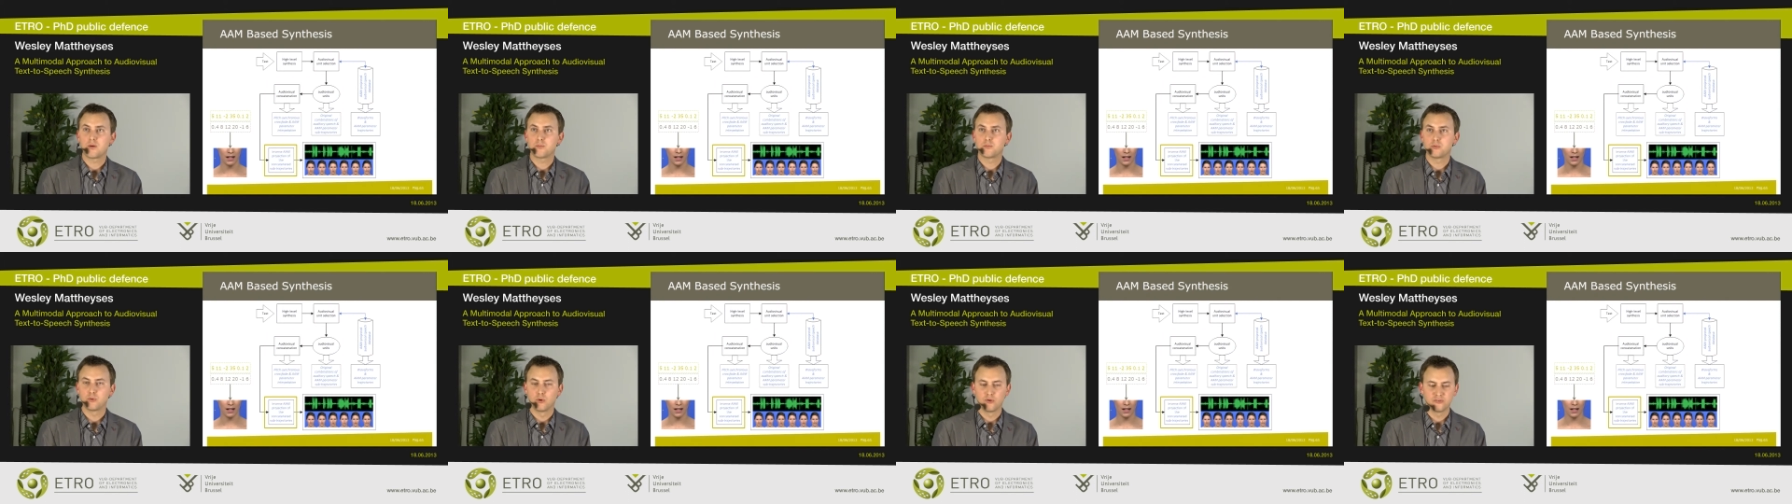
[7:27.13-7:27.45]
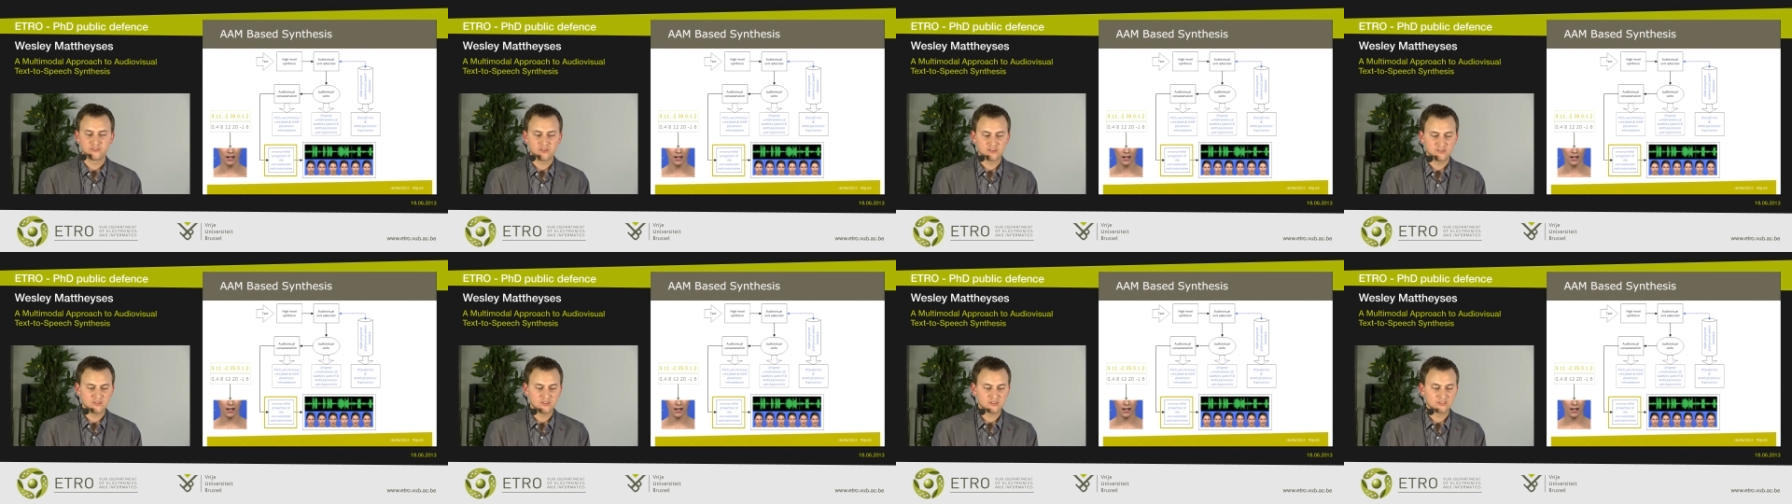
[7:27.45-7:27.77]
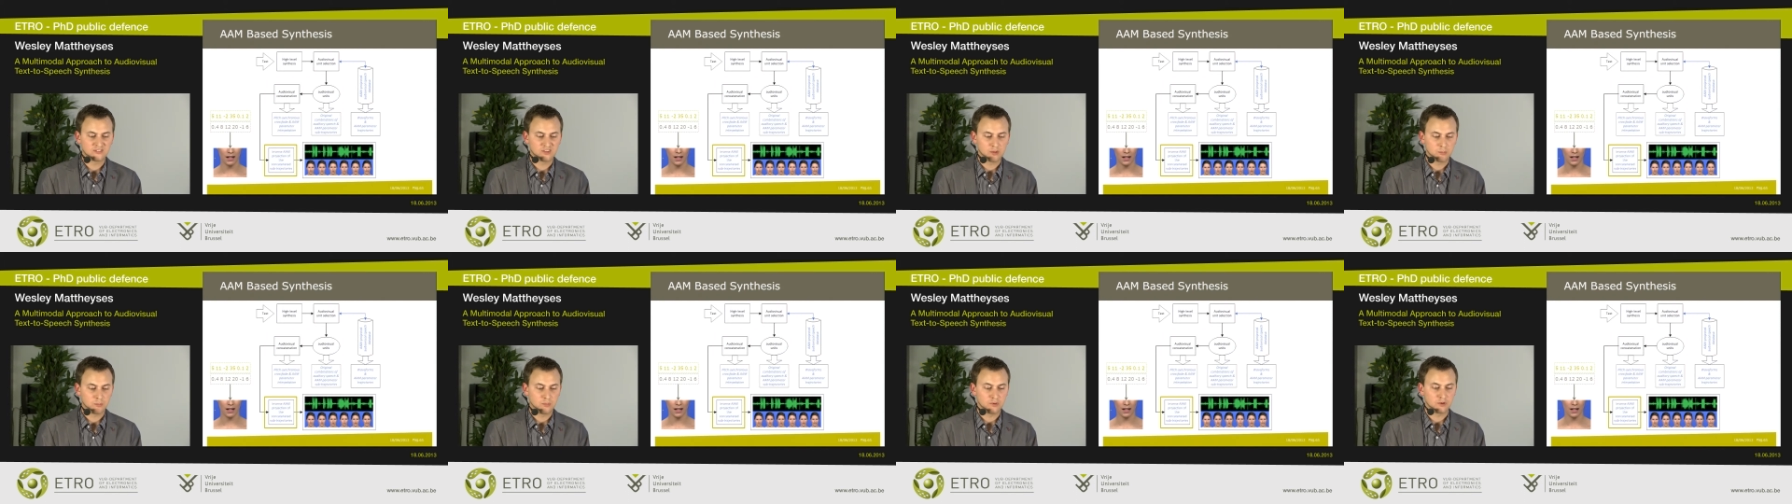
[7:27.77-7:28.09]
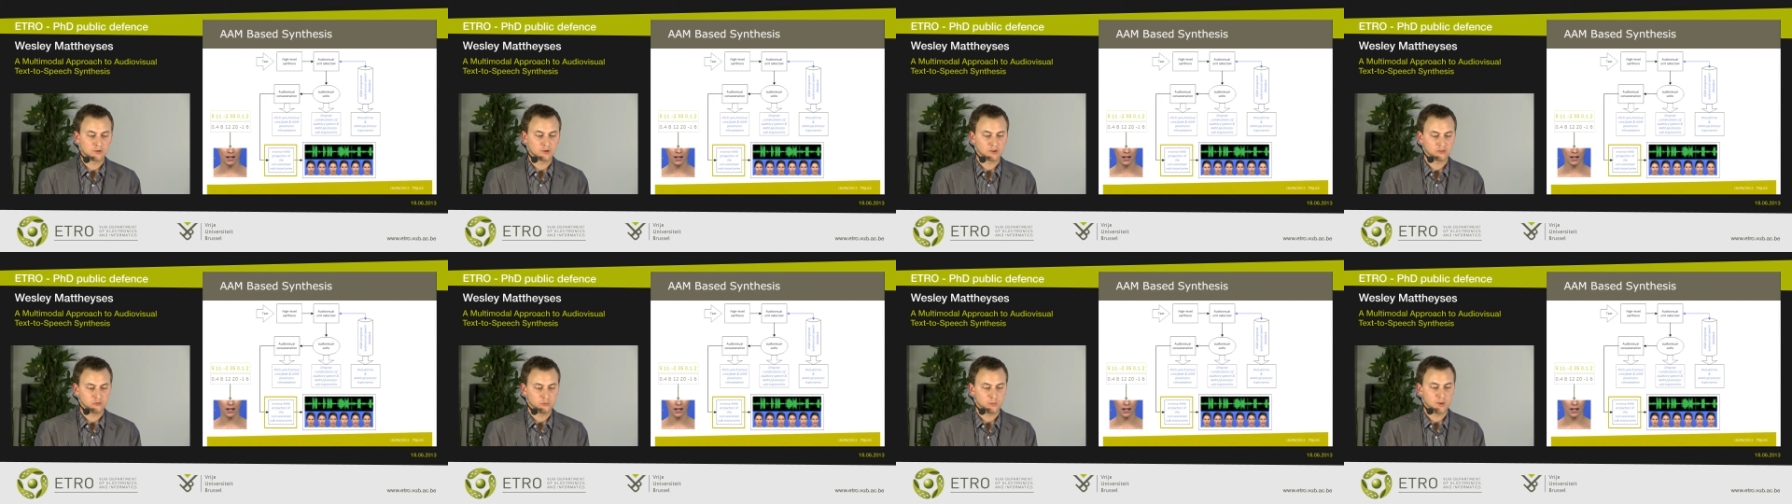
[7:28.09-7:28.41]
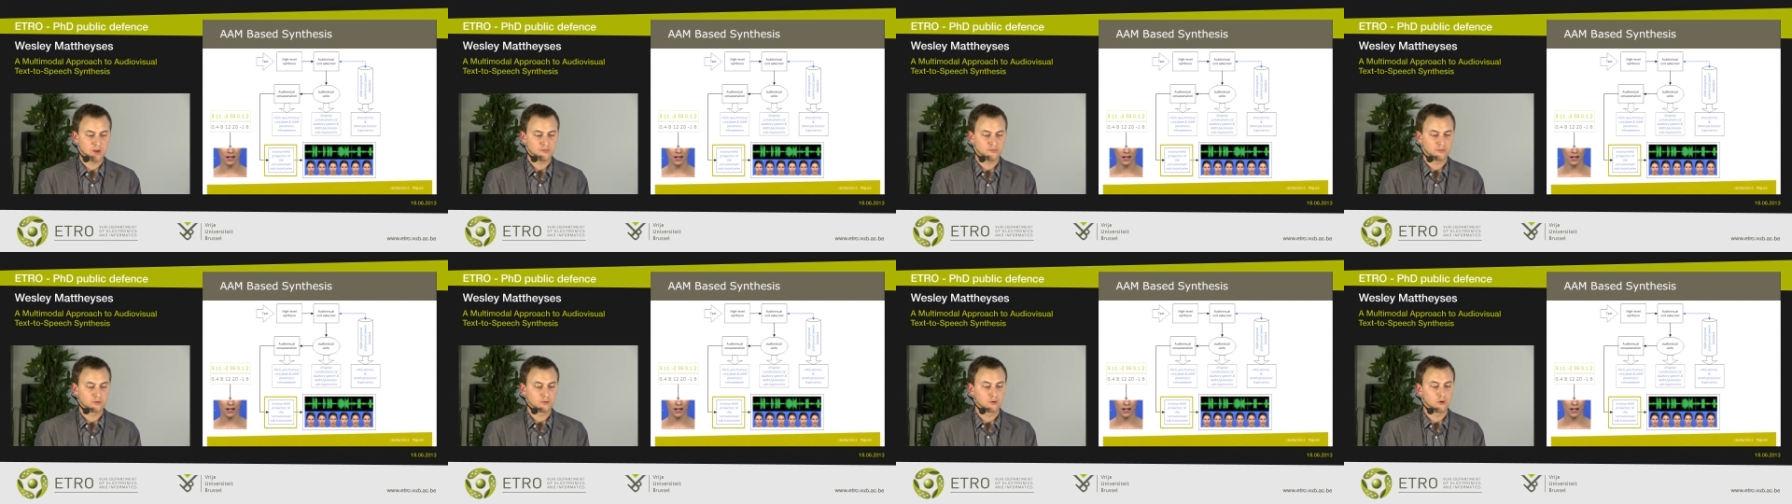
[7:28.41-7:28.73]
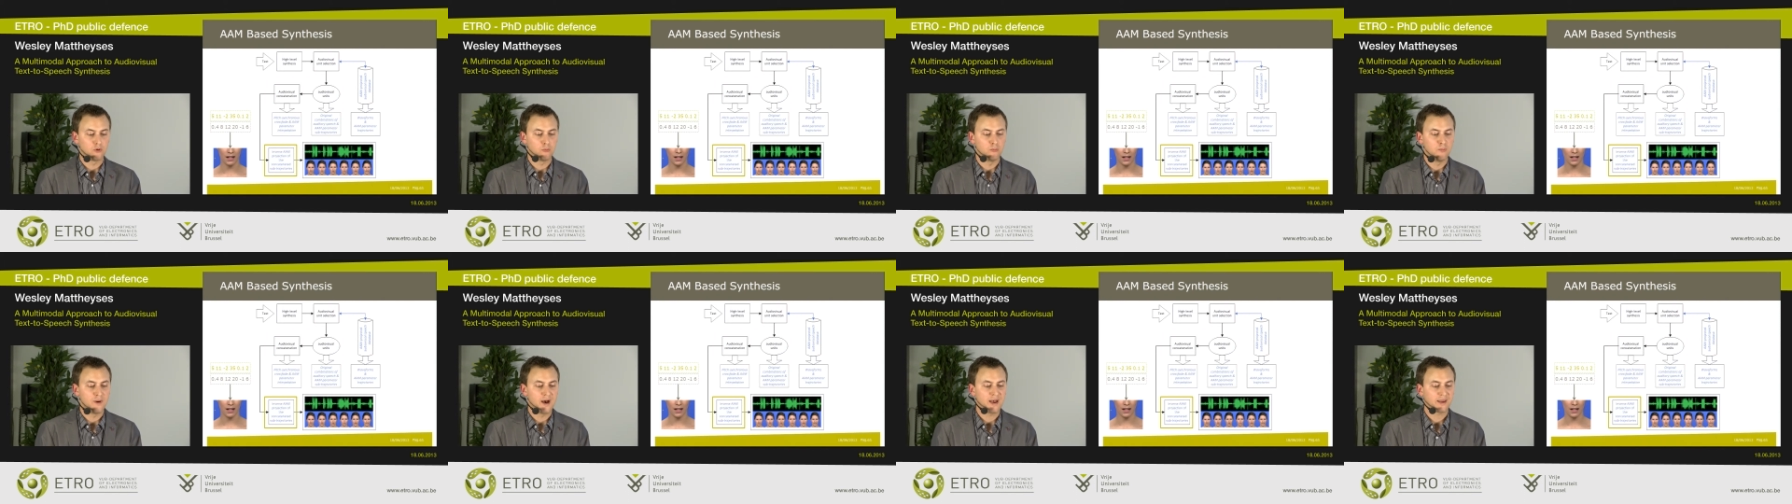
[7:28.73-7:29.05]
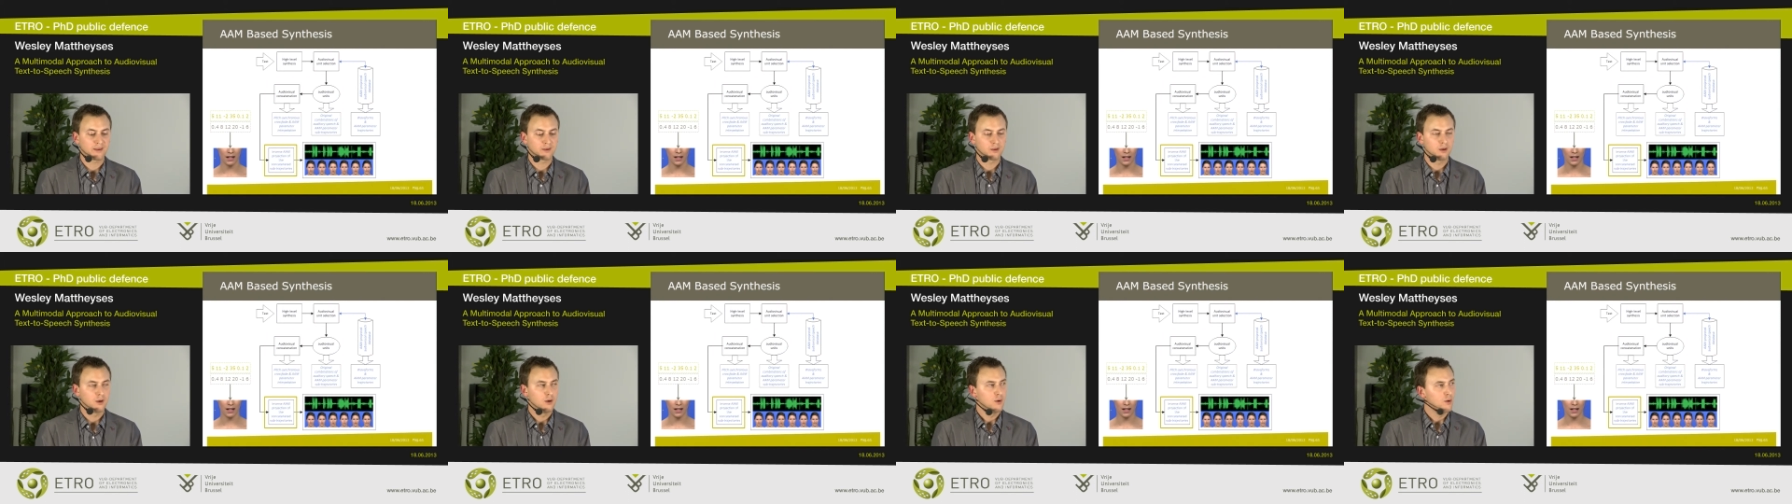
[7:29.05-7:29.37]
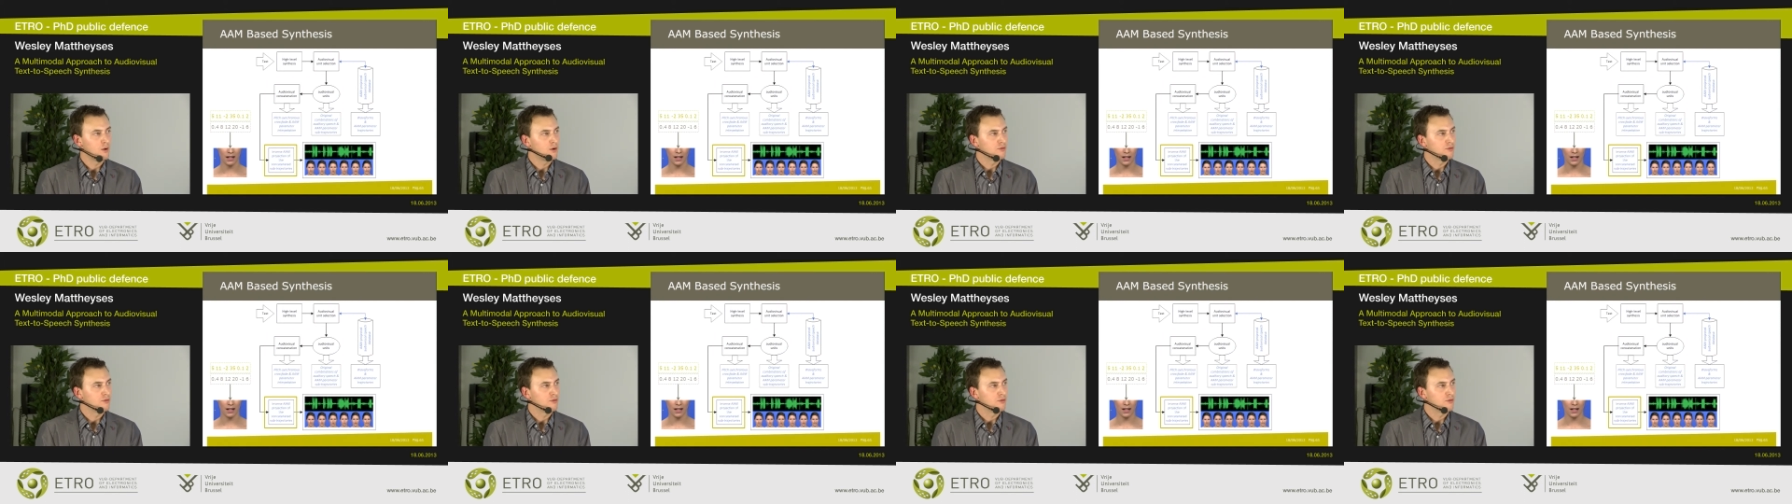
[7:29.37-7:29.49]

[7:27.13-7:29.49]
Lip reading: processing step because we have to go back